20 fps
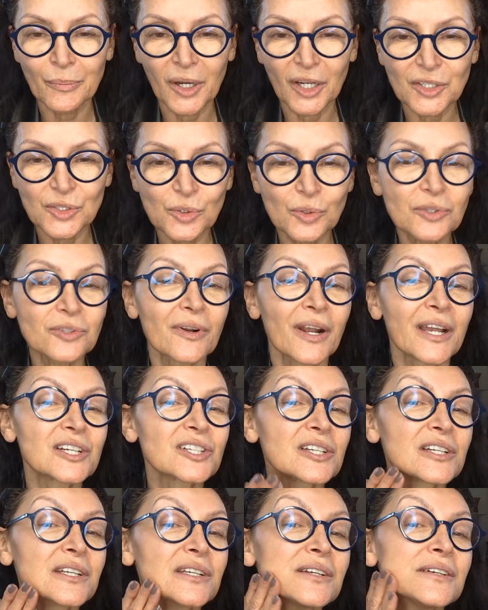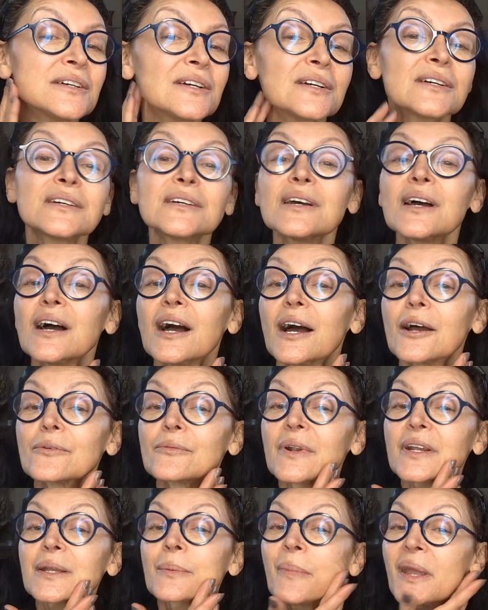My daughter actually
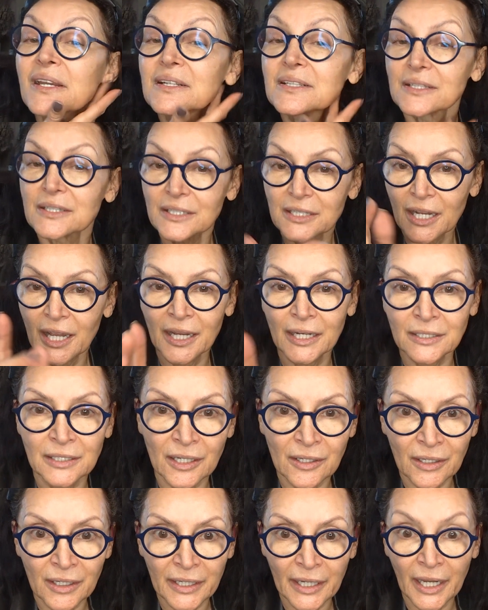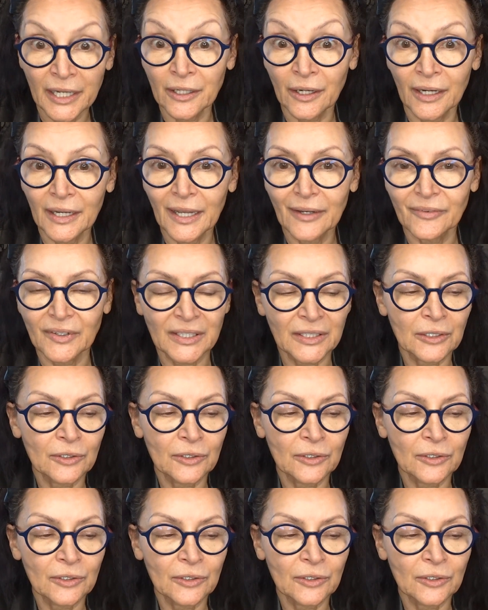recommended it, and I love it.